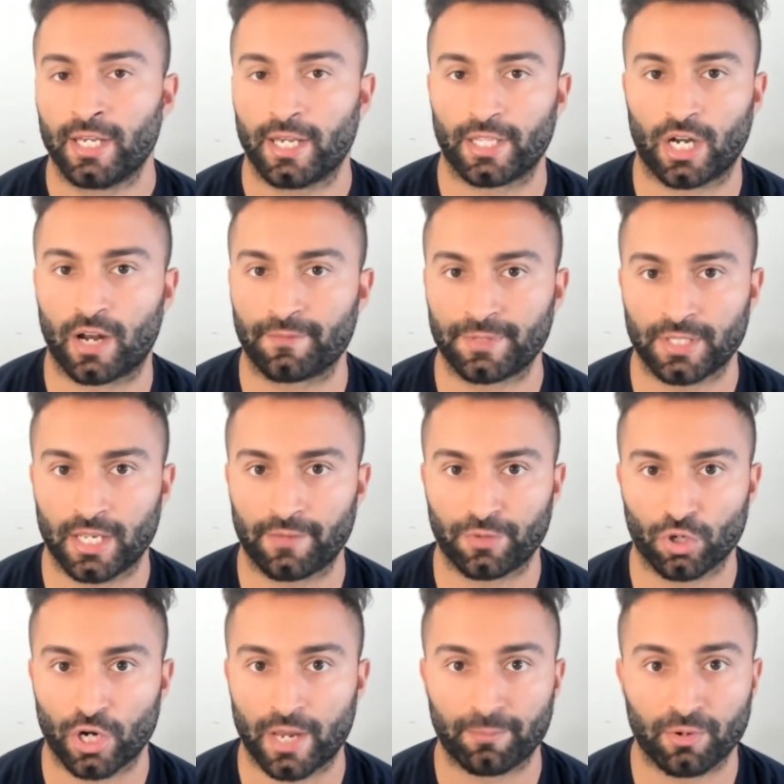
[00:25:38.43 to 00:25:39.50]
And then obviously if
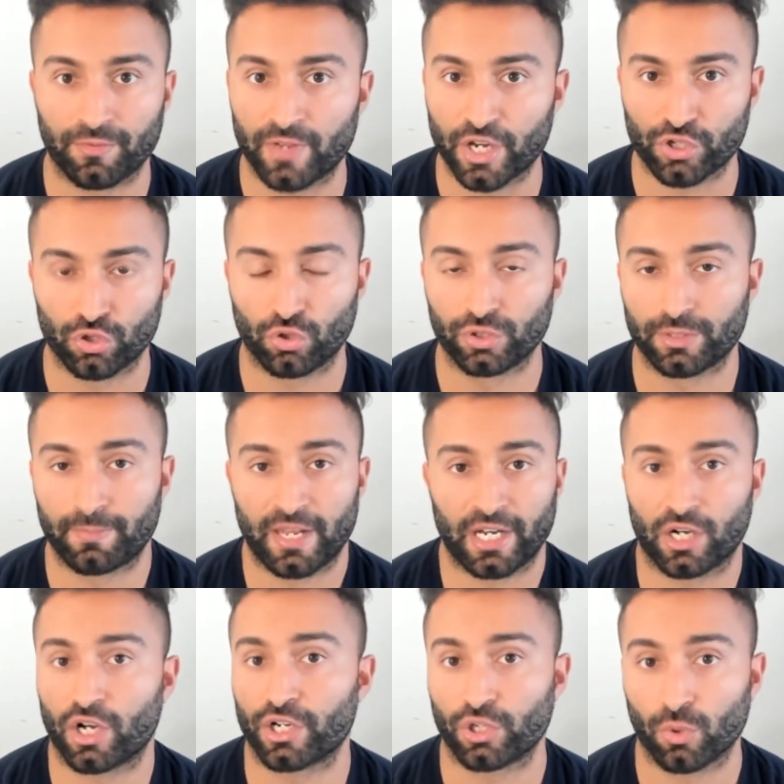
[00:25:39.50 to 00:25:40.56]
you're a professional,
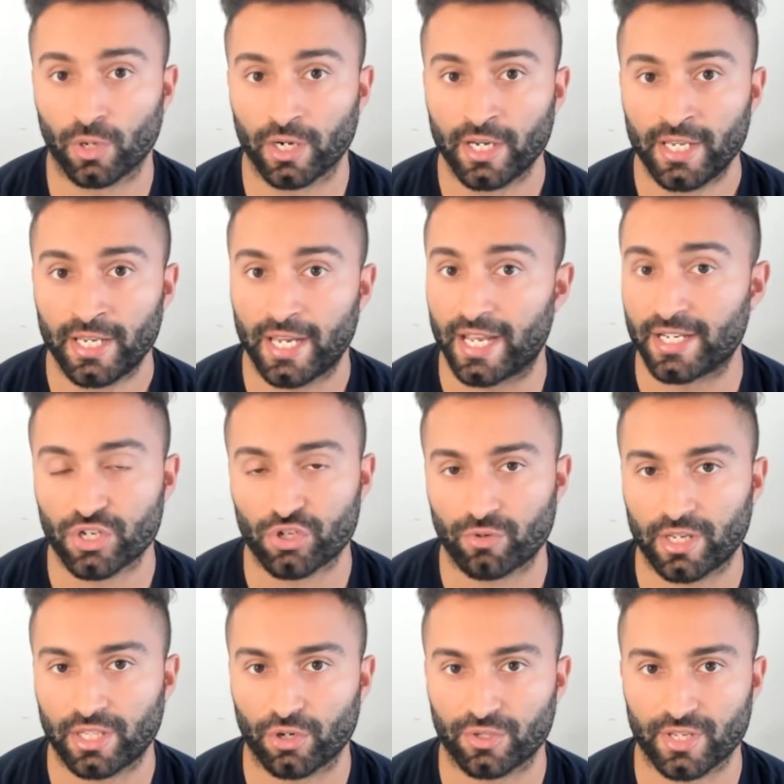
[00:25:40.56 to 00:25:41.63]
depending on your
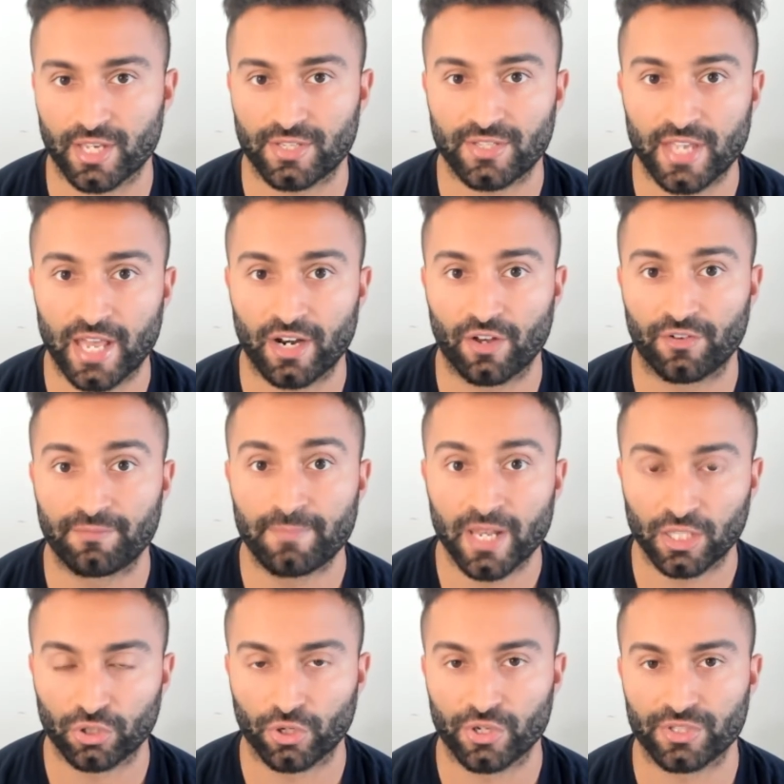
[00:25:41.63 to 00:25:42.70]
industry, there's a set of
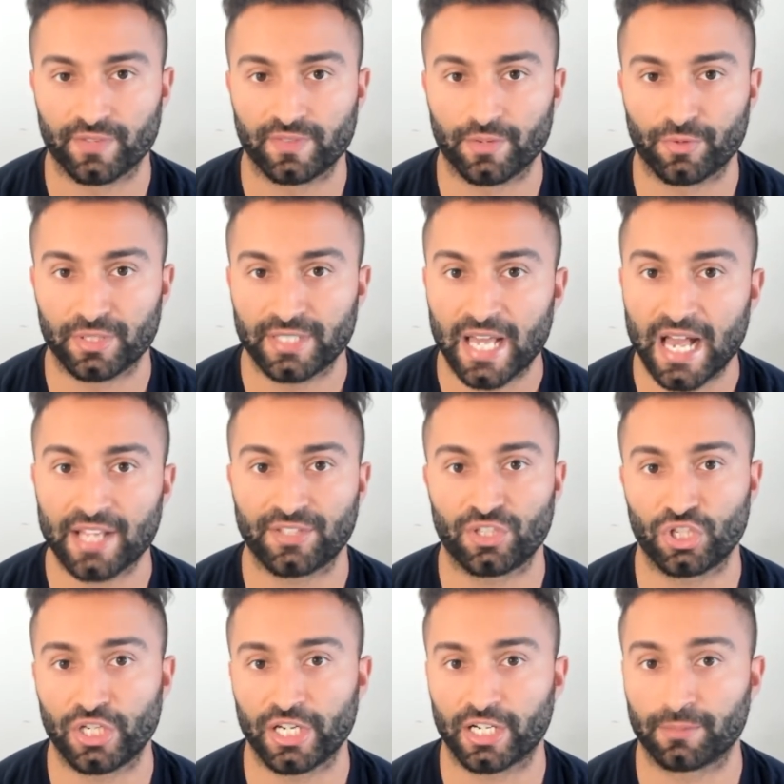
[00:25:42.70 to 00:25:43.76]
pillars of different tasks that
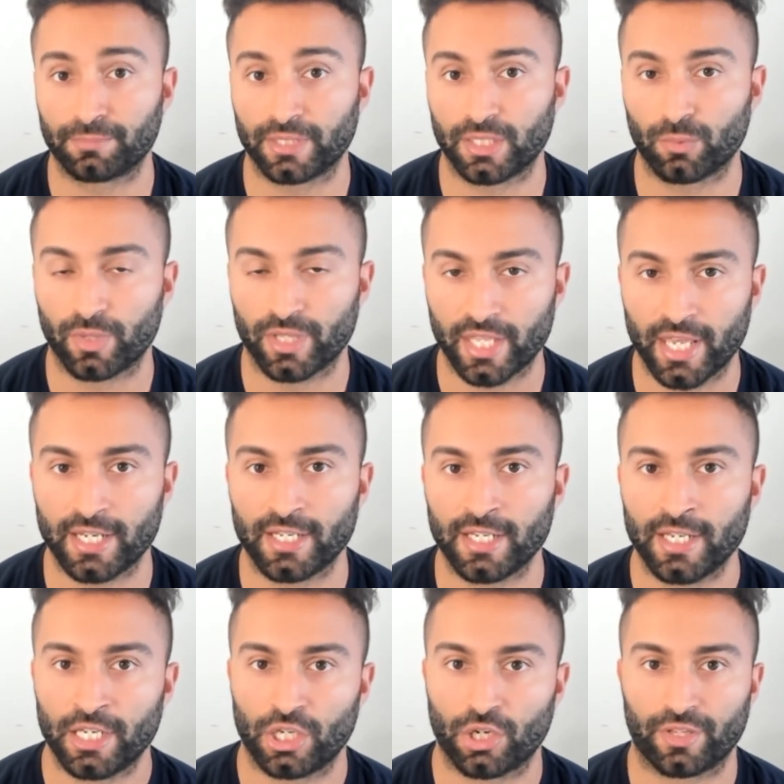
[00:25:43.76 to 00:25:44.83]
you need to complete within
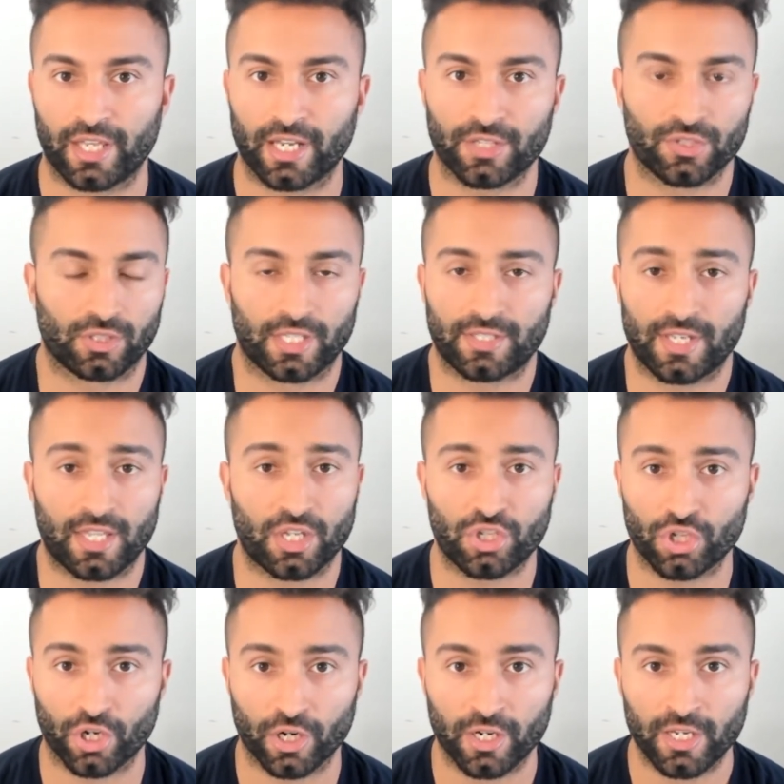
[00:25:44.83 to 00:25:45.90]
your thing. So let's say that
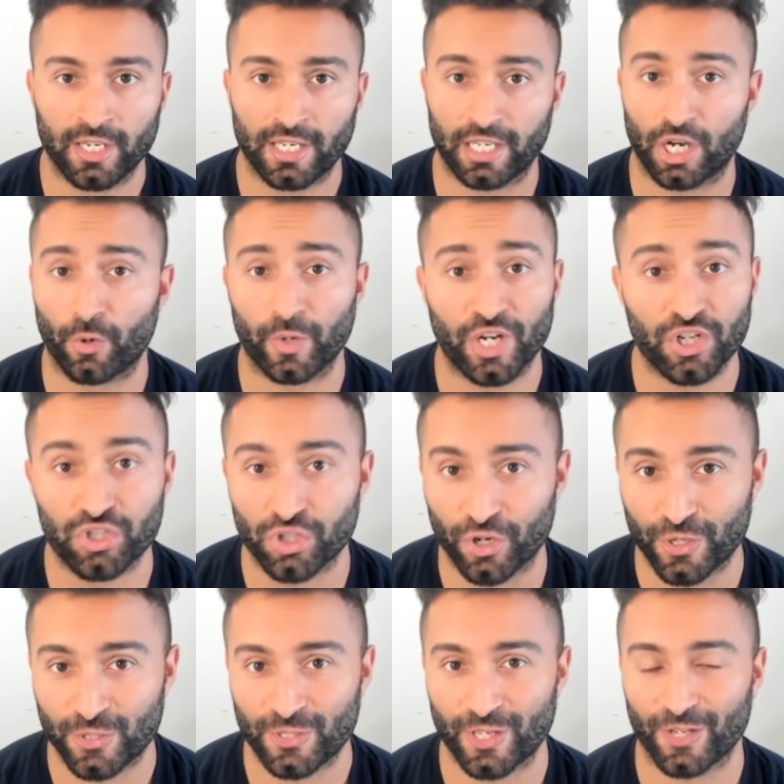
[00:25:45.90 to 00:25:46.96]
you're, in
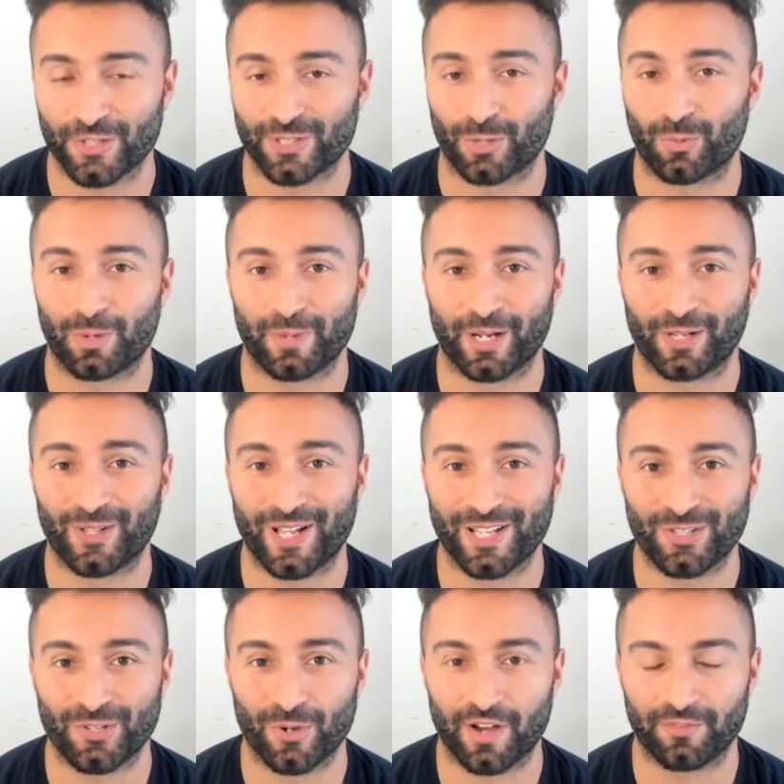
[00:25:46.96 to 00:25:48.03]
insurance sales, like one of my
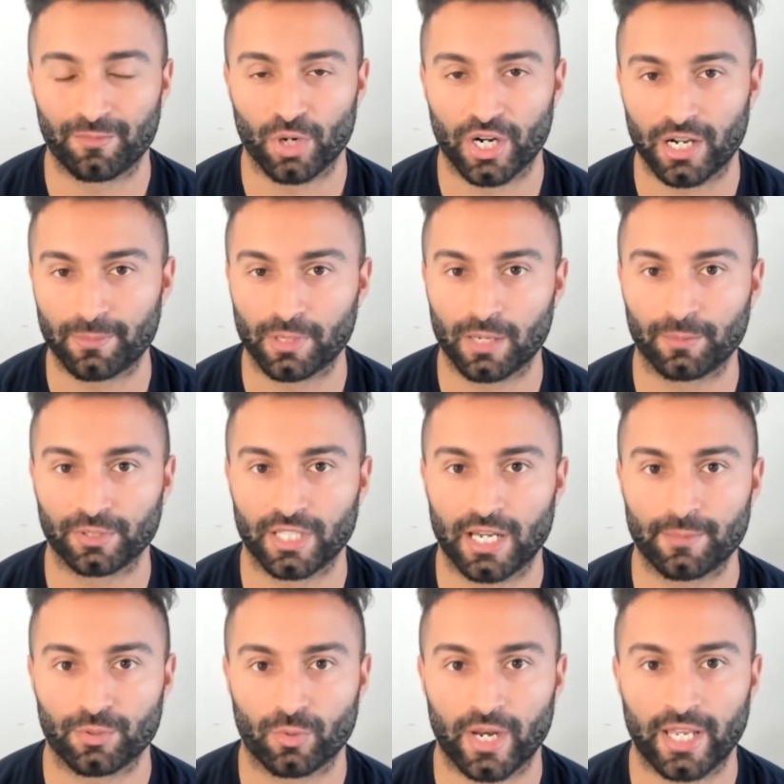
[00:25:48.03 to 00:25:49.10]
clients who I've brought up a couple
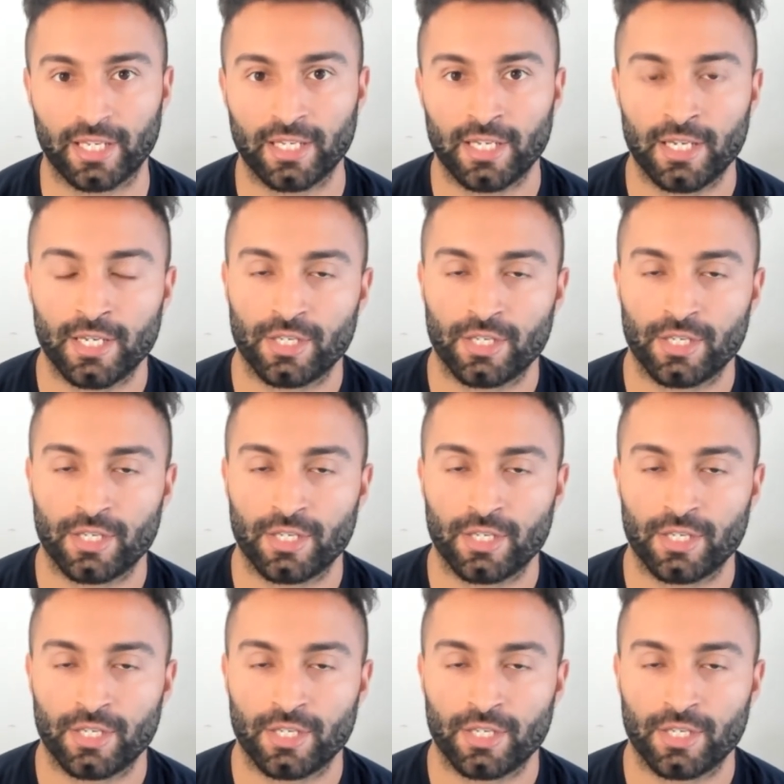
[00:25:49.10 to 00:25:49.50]
times, right?